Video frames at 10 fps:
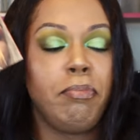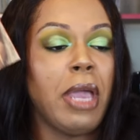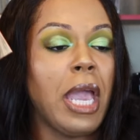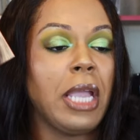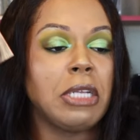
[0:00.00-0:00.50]

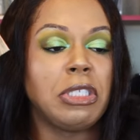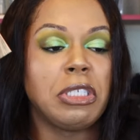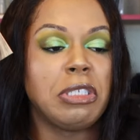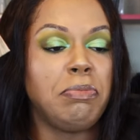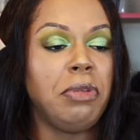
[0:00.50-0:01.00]
Packaging
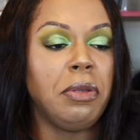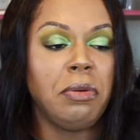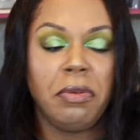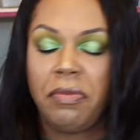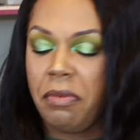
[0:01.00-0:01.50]
is
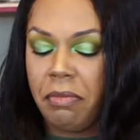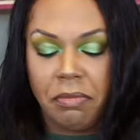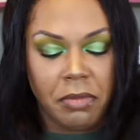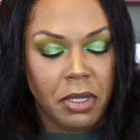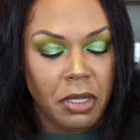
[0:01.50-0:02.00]
beautiful.
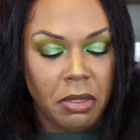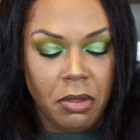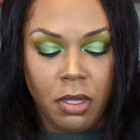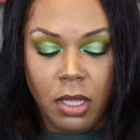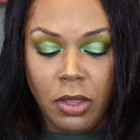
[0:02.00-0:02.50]

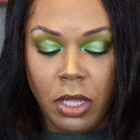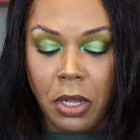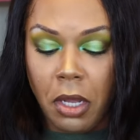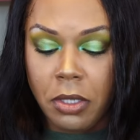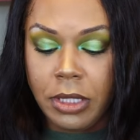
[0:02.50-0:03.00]
The
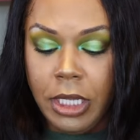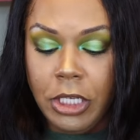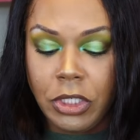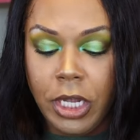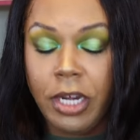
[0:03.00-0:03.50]
colors
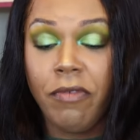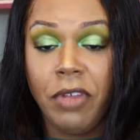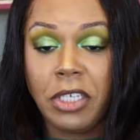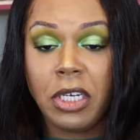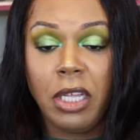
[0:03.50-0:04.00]
each
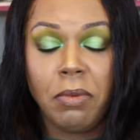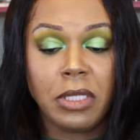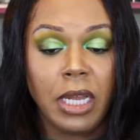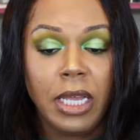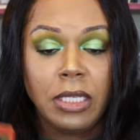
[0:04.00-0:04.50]
individually
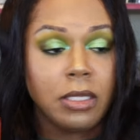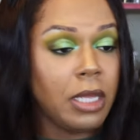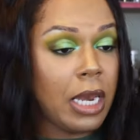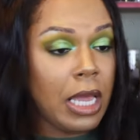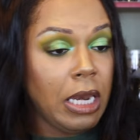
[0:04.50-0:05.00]
was nice,
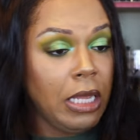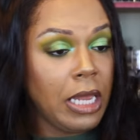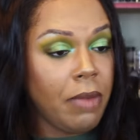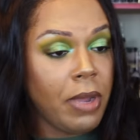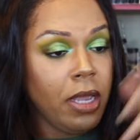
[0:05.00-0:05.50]
and I'll leave
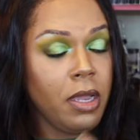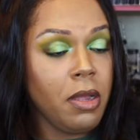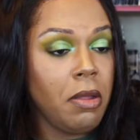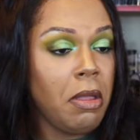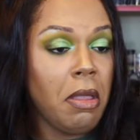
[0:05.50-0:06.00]
that right
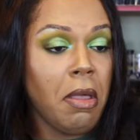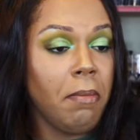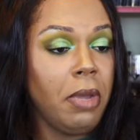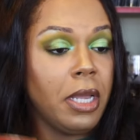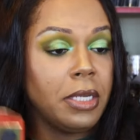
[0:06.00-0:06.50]
here.
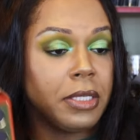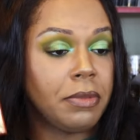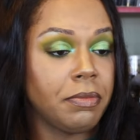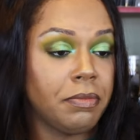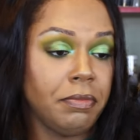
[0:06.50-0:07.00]
But
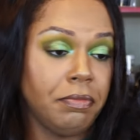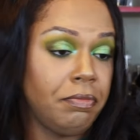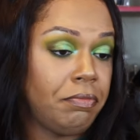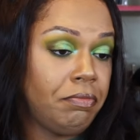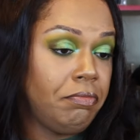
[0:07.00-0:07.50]

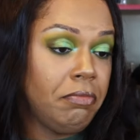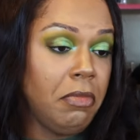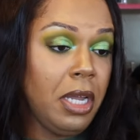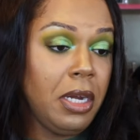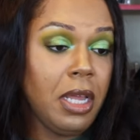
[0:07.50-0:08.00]

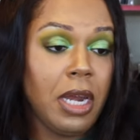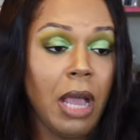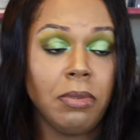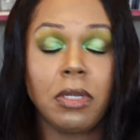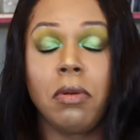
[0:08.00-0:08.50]
what nothing
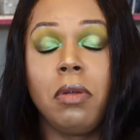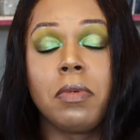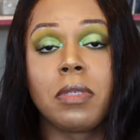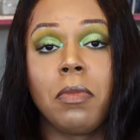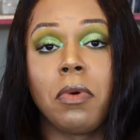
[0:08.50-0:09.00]
I was gonna do
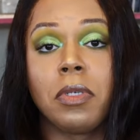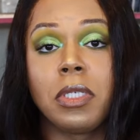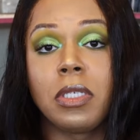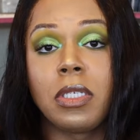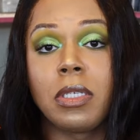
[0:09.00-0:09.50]
with some
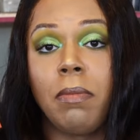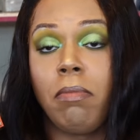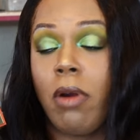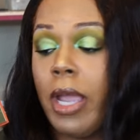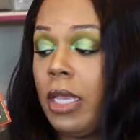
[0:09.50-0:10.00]
oranges and some
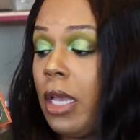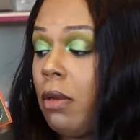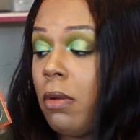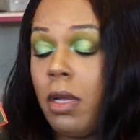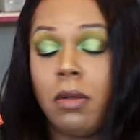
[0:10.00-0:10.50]
bright
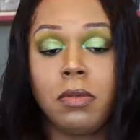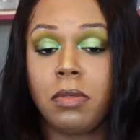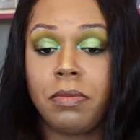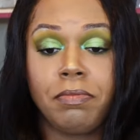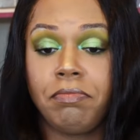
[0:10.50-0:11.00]
yellow
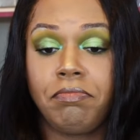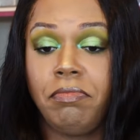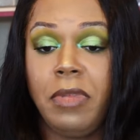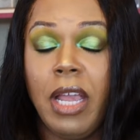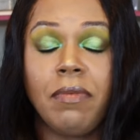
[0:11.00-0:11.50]
golds.
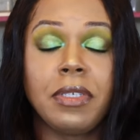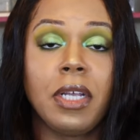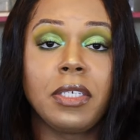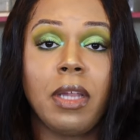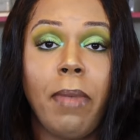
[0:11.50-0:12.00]
Never
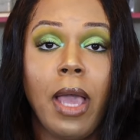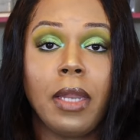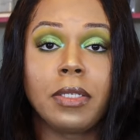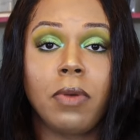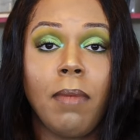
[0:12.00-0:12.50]
touched the
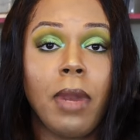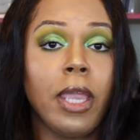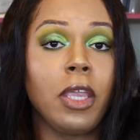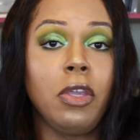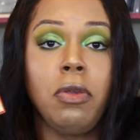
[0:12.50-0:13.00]
palette. So I'm
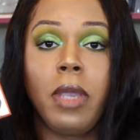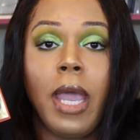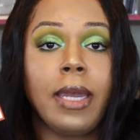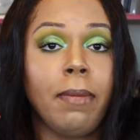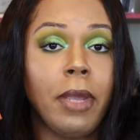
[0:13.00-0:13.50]
like, you
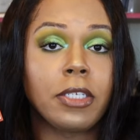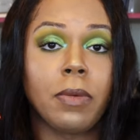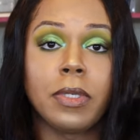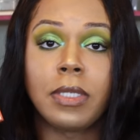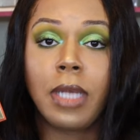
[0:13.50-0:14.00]
got to mix
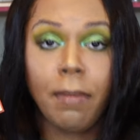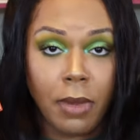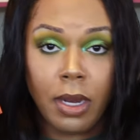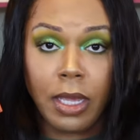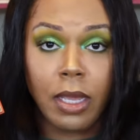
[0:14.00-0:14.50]
her with
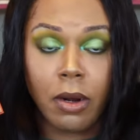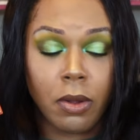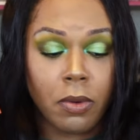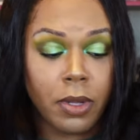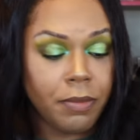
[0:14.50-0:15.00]
something to get her
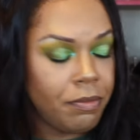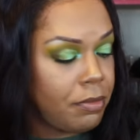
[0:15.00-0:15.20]
going.